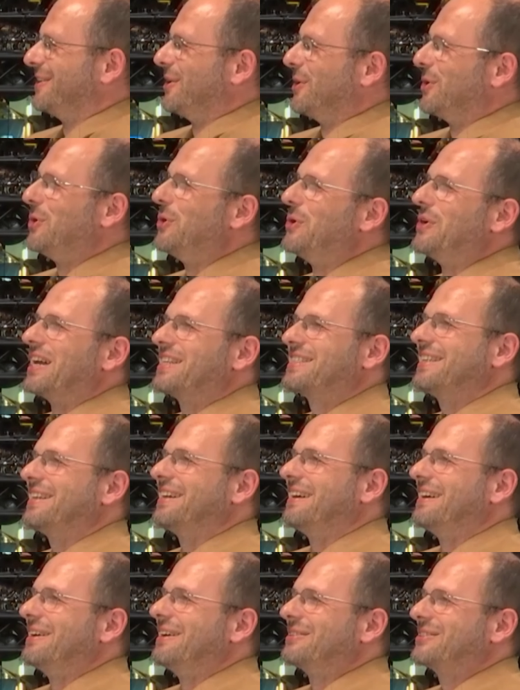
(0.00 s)
Ooh, that's
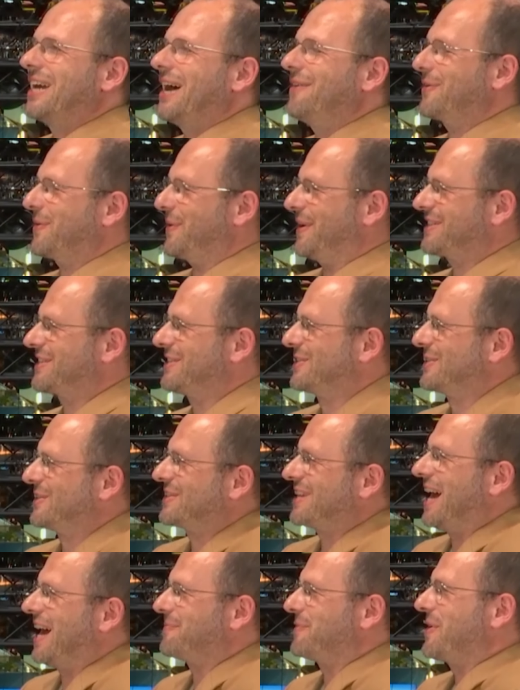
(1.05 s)
a tough question to
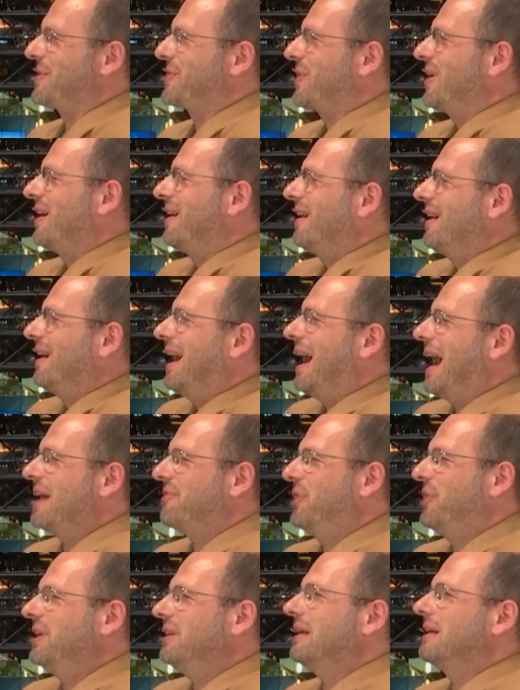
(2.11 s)
start with. I
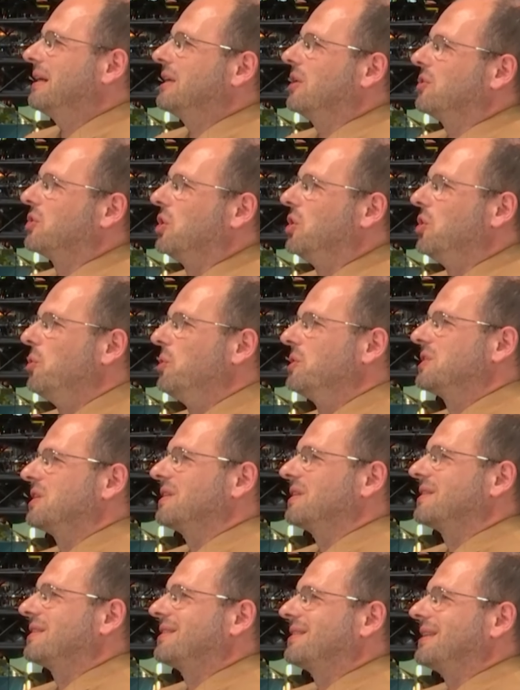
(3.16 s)
think the
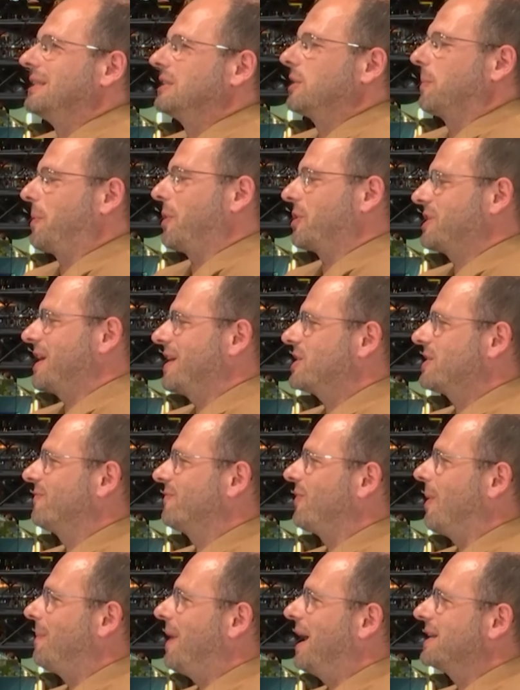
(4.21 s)
loosest interpretation
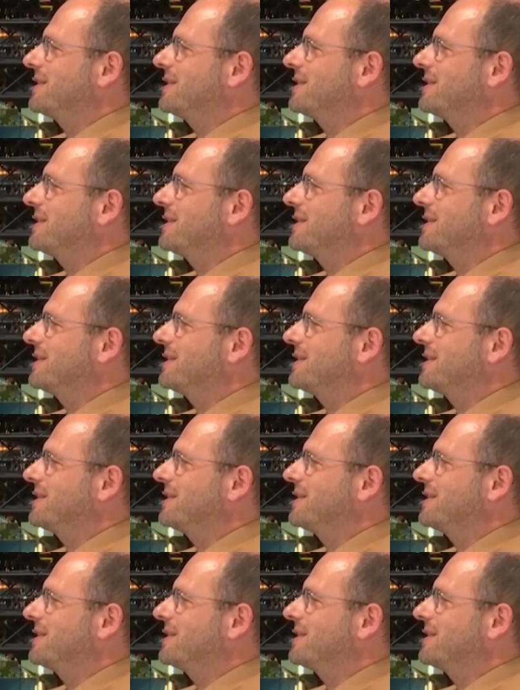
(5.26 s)
from my